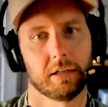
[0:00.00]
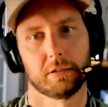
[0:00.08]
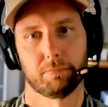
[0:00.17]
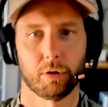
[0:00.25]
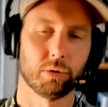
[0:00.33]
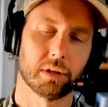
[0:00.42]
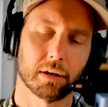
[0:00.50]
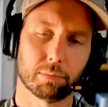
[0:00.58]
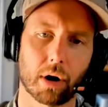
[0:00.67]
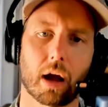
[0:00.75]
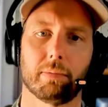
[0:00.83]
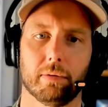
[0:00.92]
is bloating a
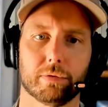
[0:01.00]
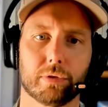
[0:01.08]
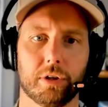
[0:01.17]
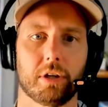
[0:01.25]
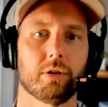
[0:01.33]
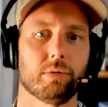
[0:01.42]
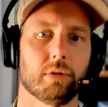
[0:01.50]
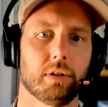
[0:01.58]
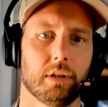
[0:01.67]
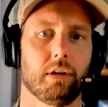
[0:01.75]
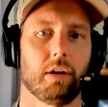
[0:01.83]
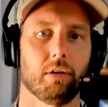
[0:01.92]
problem for you?
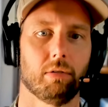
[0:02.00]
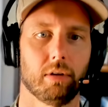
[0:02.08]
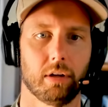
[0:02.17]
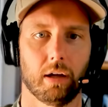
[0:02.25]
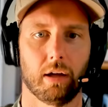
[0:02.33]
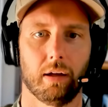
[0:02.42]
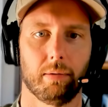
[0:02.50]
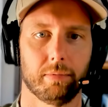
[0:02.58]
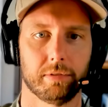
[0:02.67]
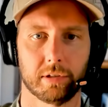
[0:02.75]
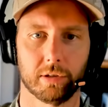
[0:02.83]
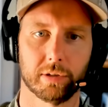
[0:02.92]

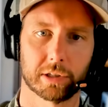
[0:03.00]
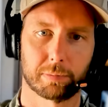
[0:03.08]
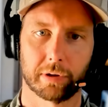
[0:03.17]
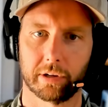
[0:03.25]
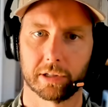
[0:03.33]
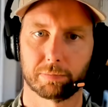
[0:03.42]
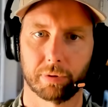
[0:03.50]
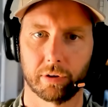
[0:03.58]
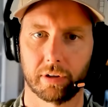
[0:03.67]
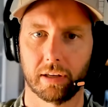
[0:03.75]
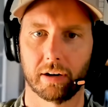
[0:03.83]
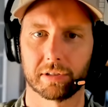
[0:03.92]
Do you experience
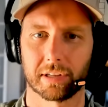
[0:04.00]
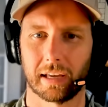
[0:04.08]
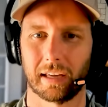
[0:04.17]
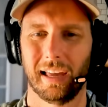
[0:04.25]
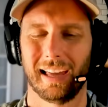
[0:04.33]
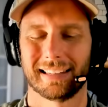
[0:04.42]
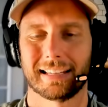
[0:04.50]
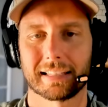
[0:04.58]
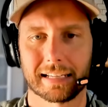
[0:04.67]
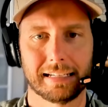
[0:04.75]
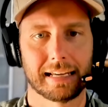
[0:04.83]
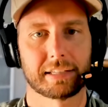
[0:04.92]
bloat? It's like, it
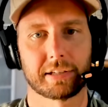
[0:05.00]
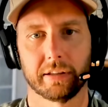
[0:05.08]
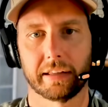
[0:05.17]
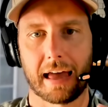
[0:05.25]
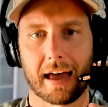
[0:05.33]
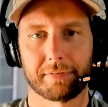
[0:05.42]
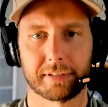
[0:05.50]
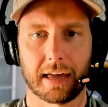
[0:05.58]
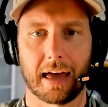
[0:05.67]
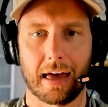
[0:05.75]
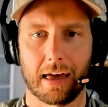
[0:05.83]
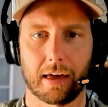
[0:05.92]
doesn't necessarily have to
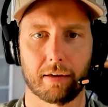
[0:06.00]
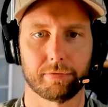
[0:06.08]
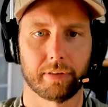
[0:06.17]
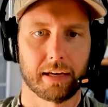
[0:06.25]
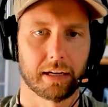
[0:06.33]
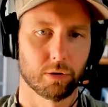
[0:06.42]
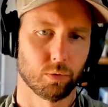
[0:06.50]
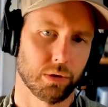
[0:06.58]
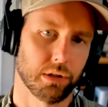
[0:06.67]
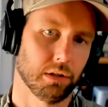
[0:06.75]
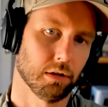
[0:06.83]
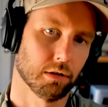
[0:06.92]
have like a
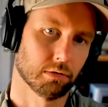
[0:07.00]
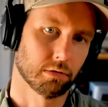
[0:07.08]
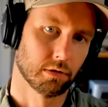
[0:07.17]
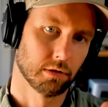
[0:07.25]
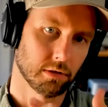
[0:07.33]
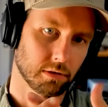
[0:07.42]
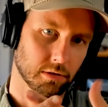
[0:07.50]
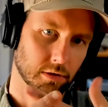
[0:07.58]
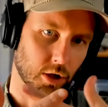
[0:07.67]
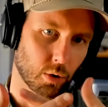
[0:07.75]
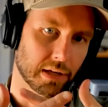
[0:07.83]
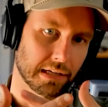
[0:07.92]
real
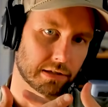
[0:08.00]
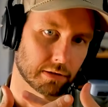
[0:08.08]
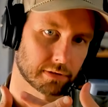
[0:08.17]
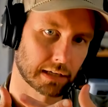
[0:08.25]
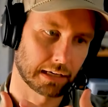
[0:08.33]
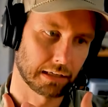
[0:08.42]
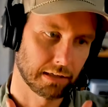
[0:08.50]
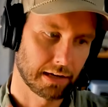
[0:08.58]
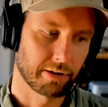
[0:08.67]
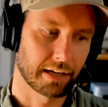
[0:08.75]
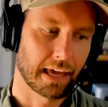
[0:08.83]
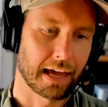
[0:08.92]
cohesive tie-in.
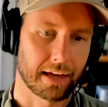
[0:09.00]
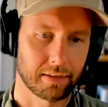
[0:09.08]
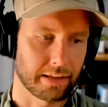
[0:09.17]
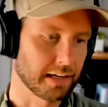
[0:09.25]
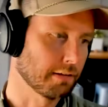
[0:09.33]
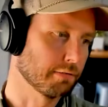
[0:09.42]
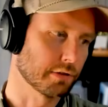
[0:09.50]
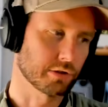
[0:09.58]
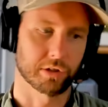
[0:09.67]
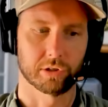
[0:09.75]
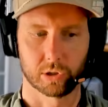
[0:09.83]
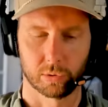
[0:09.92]
Now, it can, like in
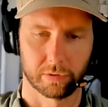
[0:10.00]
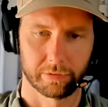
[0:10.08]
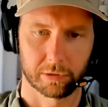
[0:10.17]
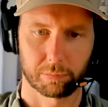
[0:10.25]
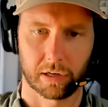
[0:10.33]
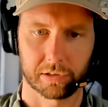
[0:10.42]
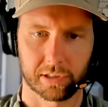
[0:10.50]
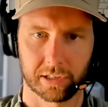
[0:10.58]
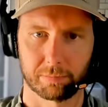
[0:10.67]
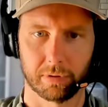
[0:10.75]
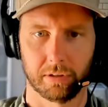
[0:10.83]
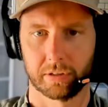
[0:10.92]
version 2 of this process,
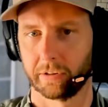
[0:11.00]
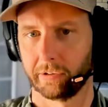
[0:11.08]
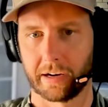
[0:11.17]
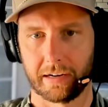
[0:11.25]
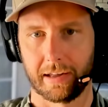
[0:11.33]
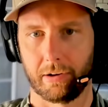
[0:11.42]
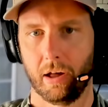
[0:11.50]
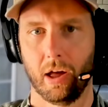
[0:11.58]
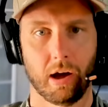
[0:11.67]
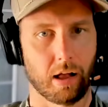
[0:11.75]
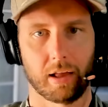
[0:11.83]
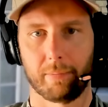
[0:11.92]
but literally right now,
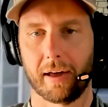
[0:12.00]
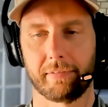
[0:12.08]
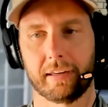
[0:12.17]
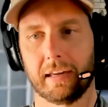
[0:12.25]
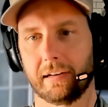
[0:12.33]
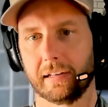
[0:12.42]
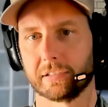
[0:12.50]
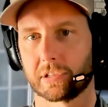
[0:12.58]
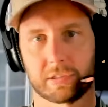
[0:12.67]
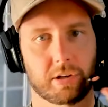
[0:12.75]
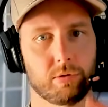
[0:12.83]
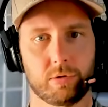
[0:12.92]
all I'm advocating is
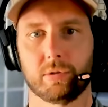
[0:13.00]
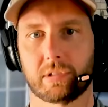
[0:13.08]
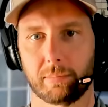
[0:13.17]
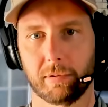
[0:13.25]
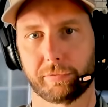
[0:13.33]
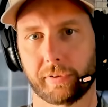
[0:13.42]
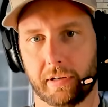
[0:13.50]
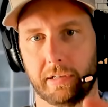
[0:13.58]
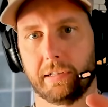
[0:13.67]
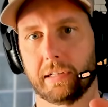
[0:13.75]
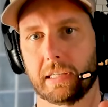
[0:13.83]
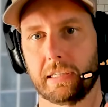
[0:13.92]
just go do something fun
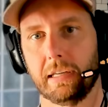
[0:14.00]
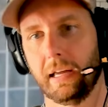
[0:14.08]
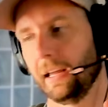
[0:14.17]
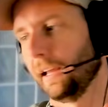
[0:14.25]
and hooky